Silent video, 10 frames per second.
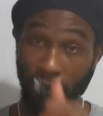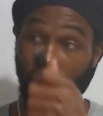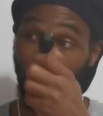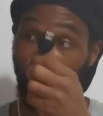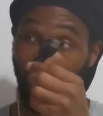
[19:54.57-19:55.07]

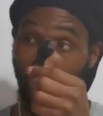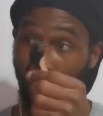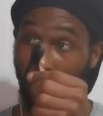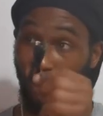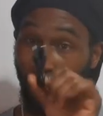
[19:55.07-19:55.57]
So you get
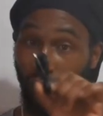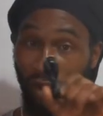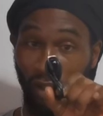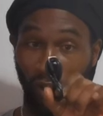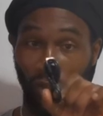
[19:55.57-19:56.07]

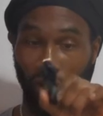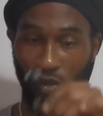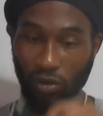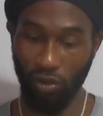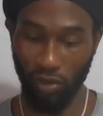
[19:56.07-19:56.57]
the uh,
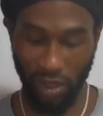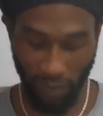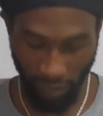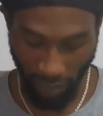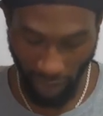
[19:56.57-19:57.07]
original U S
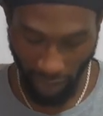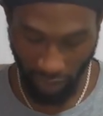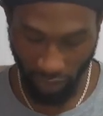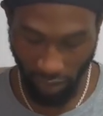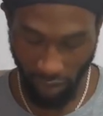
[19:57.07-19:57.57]
B by
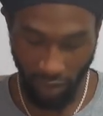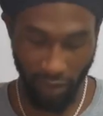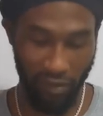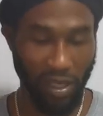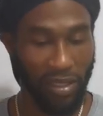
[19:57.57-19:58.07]
Anker,
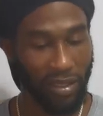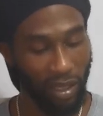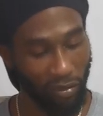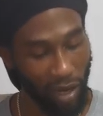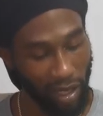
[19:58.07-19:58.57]
even has
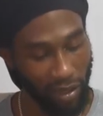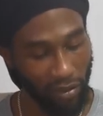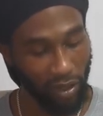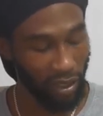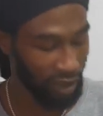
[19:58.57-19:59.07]
their writing
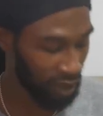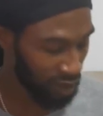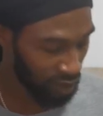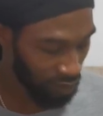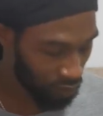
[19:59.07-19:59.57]
on it
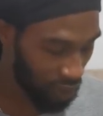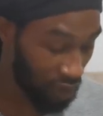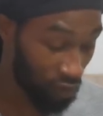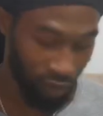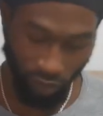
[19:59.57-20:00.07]
with their
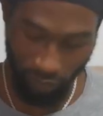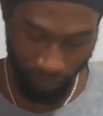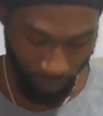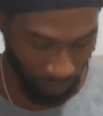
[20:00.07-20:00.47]
logo.